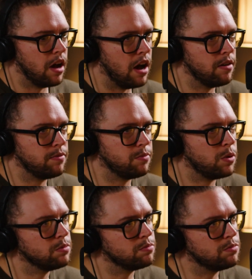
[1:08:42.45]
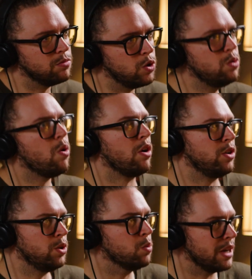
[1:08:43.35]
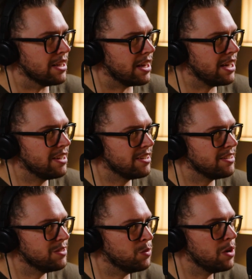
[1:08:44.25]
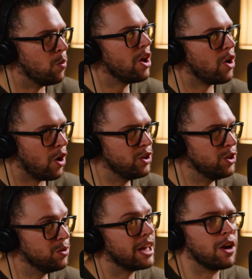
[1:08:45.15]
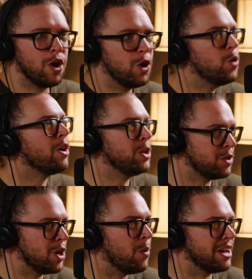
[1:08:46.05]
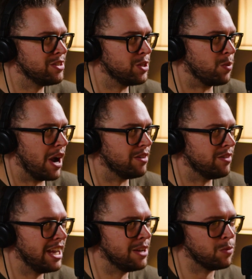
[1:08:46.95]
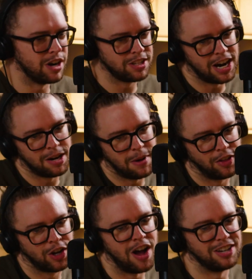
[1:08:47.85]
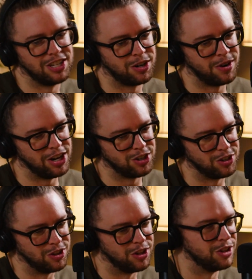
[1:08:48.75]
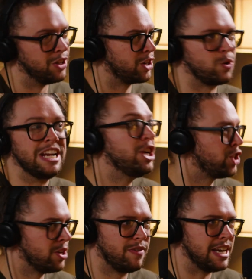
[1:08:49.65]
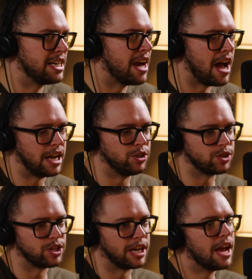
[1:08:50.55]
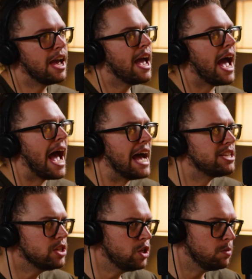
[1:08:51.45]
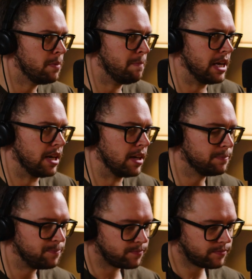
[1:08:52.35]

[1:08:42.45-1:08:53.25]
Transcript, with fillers: of, well, who are you really? What, what are you like? Who are you when no one else is around, right? And we're not talking about the content creation, the, the creation of any kind, just like as a human being,